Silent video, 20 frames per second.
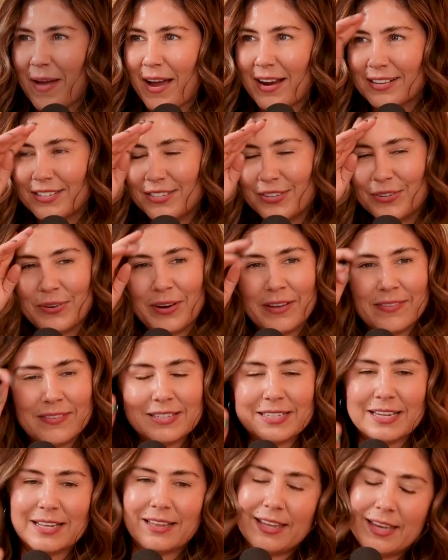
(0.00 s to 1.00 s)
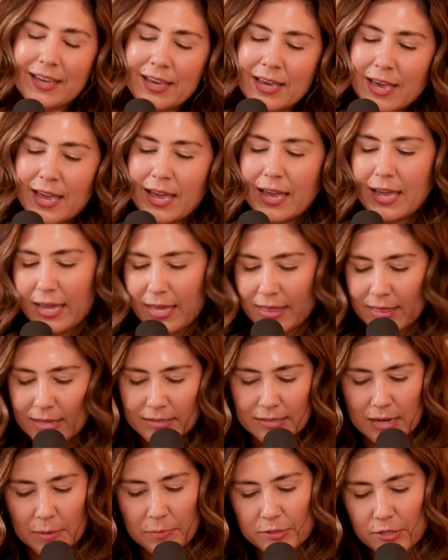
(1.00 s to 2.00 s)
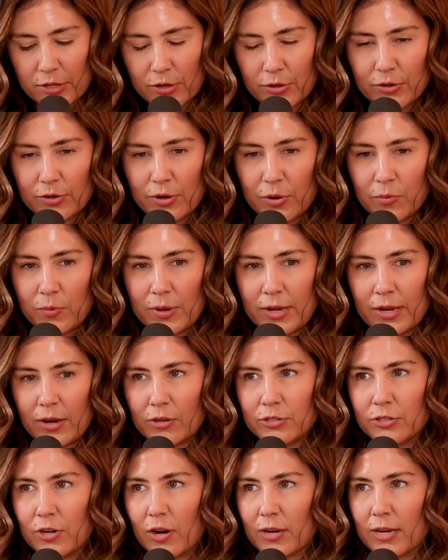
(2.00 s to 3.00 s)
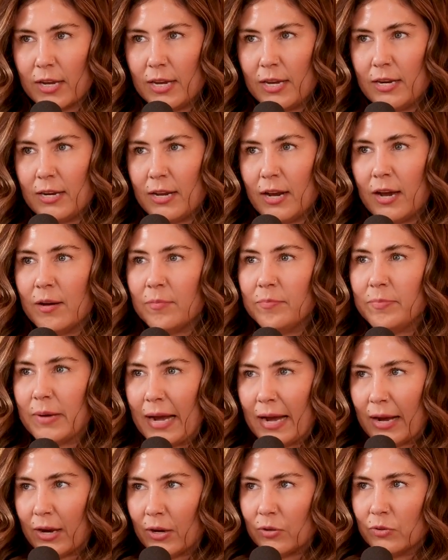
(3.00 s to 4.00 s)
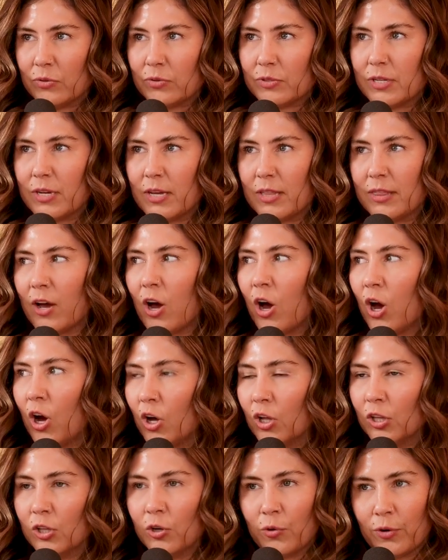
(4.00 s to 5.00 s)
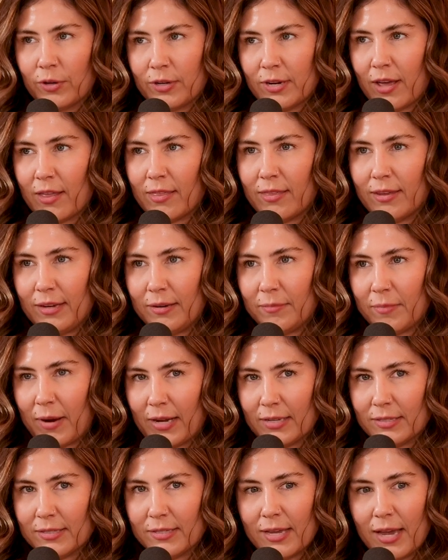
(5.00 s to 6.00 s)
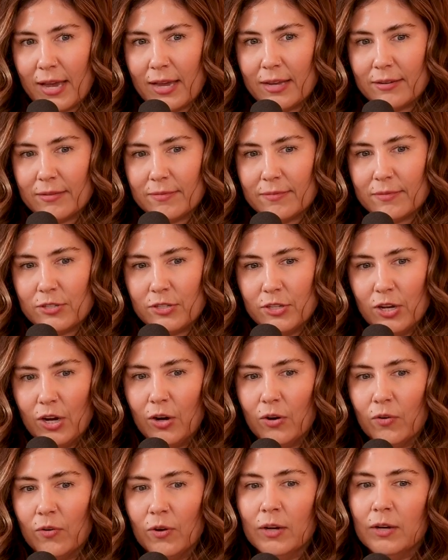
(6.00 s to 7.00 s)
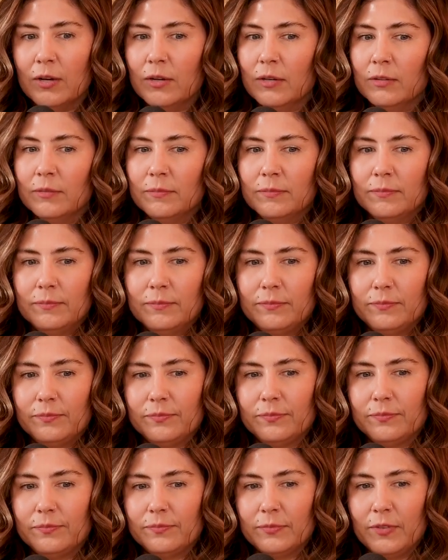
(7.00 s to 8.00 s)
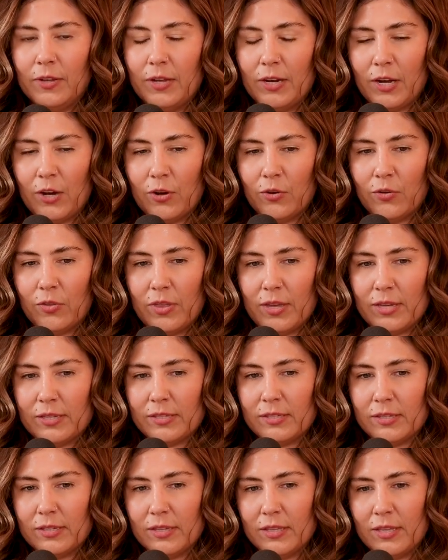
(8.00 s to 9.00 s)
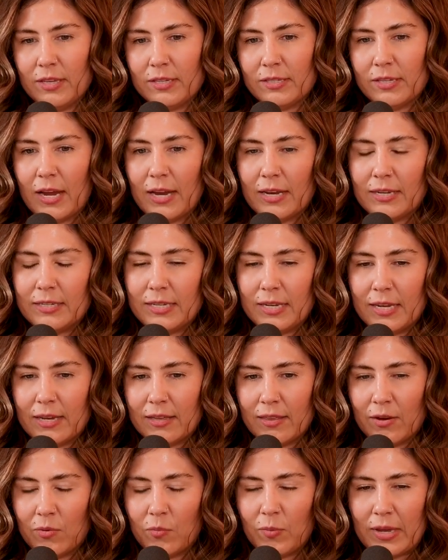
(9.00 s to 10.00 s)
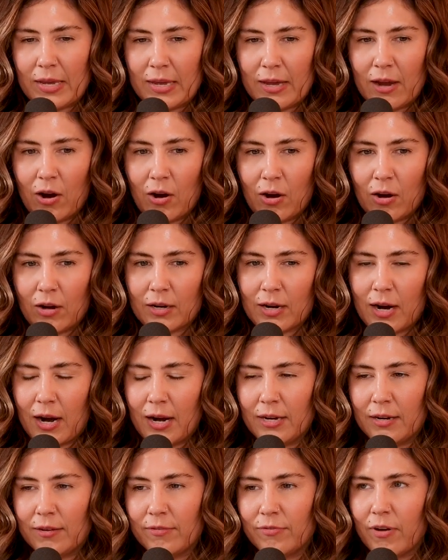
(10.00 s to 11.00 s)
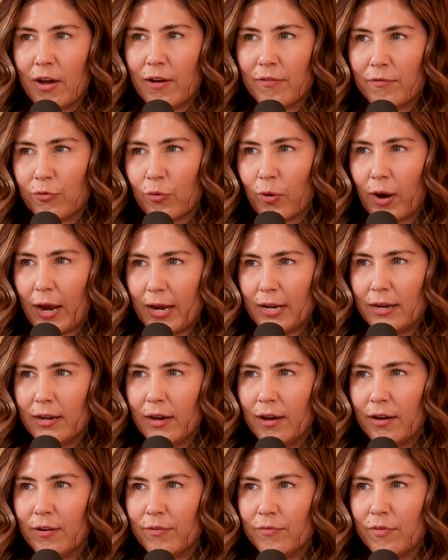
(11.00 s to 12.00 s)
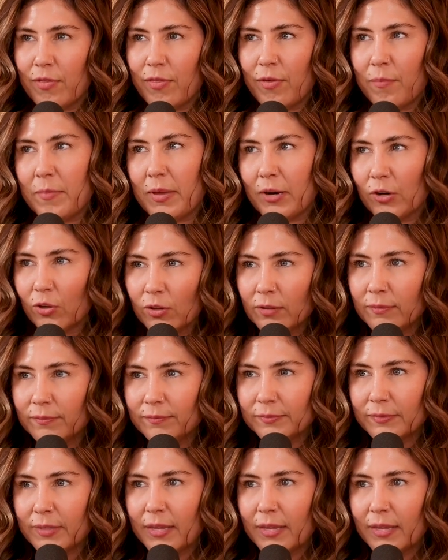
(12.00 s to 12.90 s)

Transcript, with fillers: back to On the Daily. In this episode, we are talking about the all or nothing mindset. So, you know, this this idea that we are kind of afraid of the middle